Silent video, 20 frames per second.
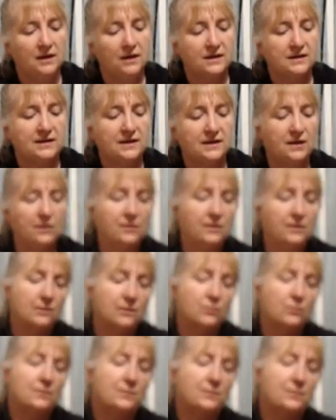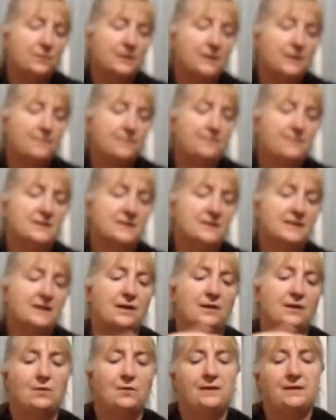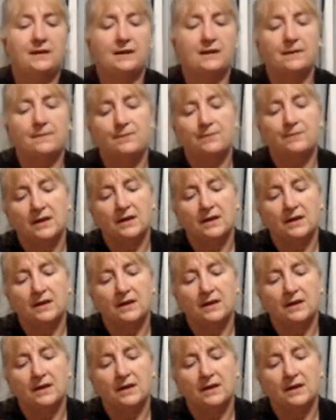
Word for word: So it would be, it's another one there.